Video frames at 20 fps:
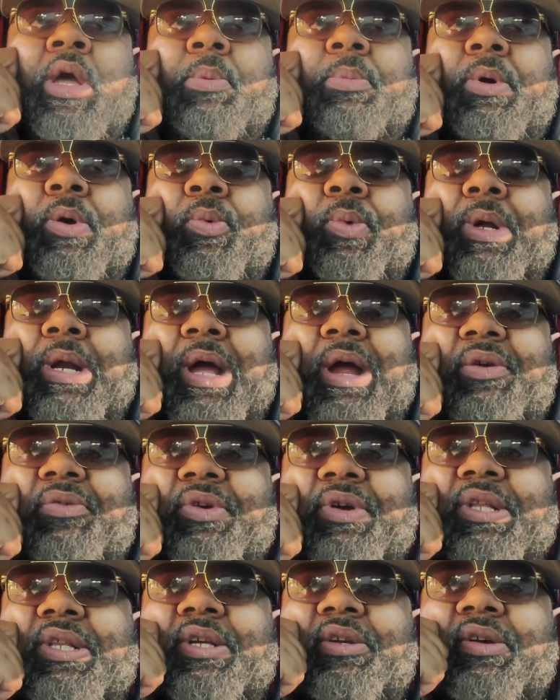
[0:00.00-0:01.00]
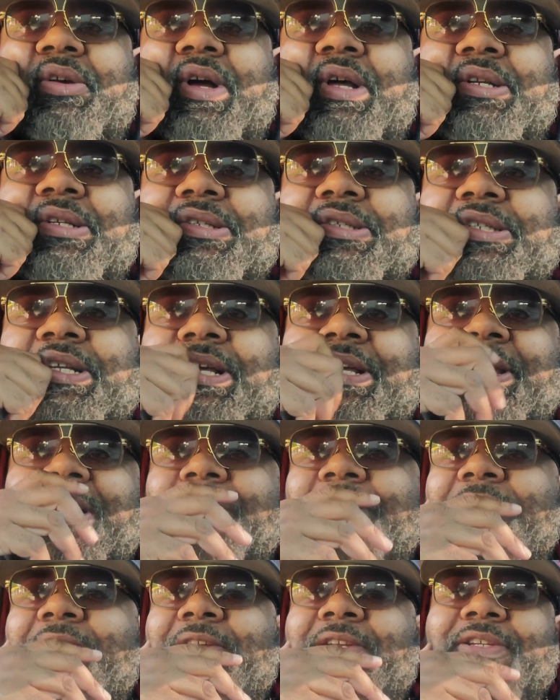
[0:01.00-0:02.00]
But what I really understand
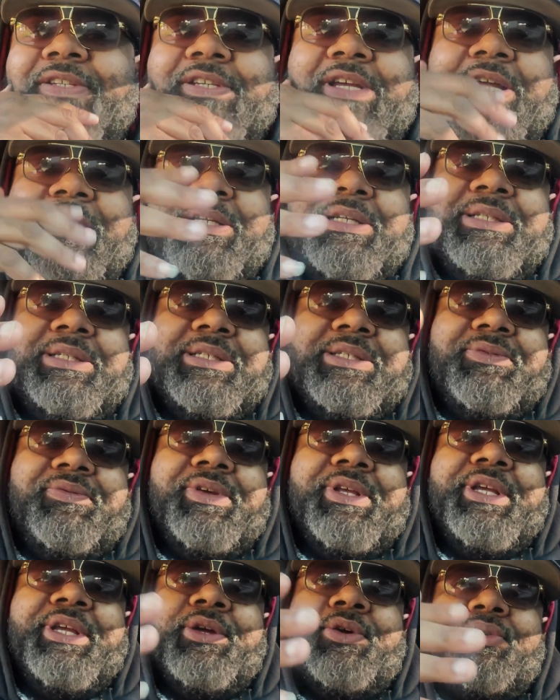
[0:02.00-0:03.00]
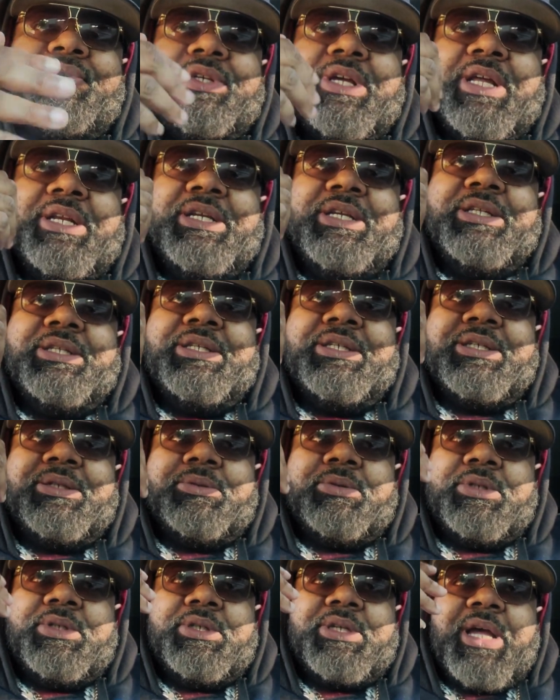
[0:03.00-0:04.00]
y'all need is y'all need these videos, y'all need
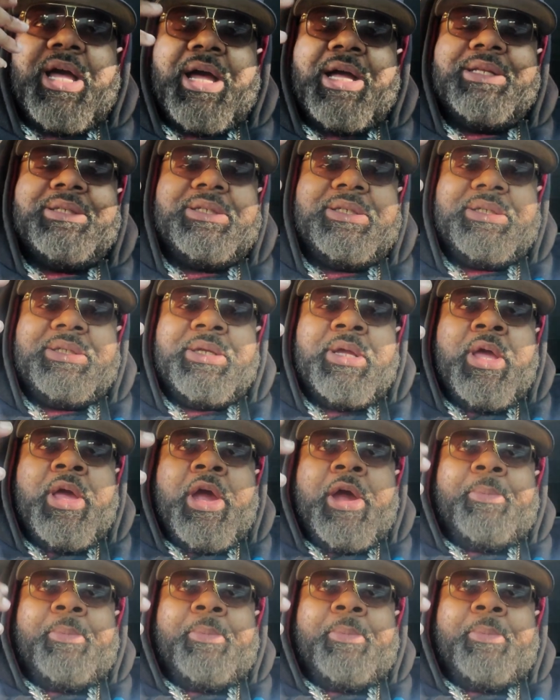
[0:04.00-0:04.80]
this content,